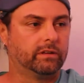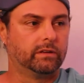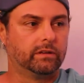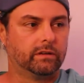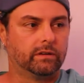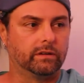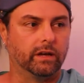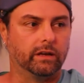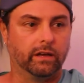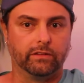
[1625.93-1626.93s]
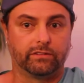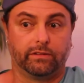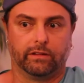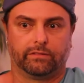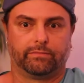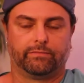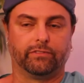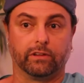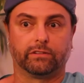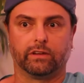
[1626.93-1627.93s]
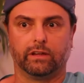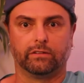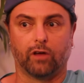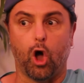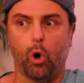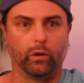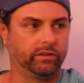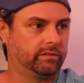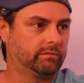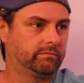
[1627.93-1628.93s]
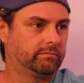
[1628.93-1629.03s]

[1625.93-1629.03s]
Right. Yeah. And then it, Felicity is always,